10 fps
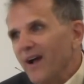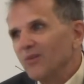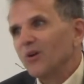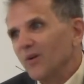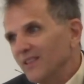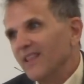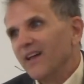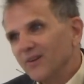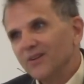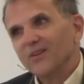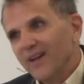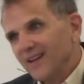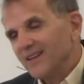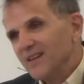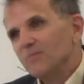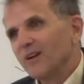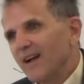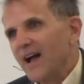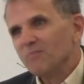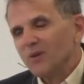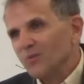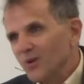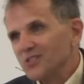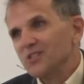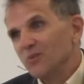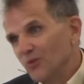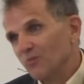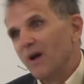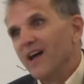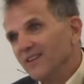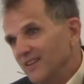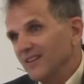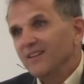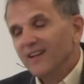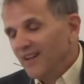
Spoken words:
outgoing letter and you had to keep a copy of what she responded,